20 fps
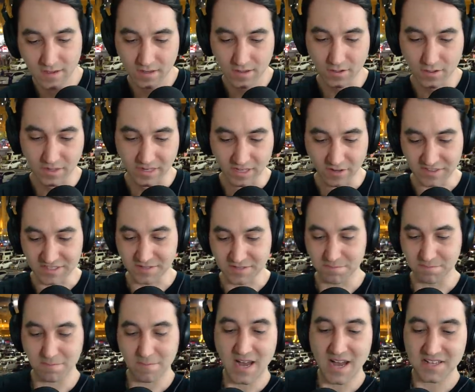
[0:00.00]
Gotta get all this
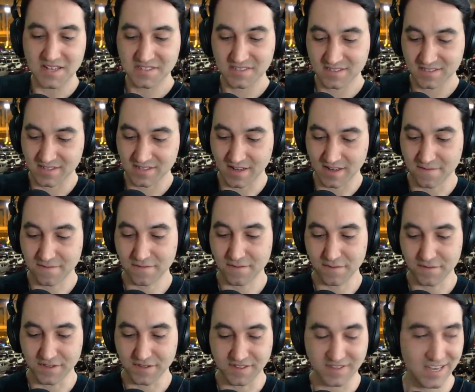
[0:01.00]
mask stuff
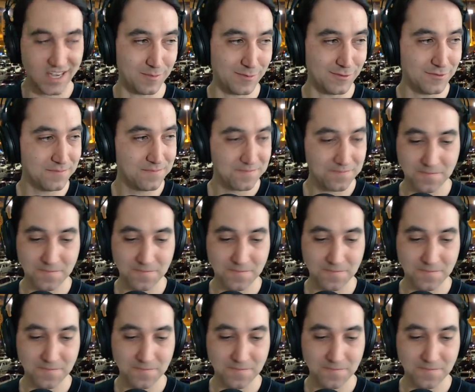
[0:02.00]
off the table.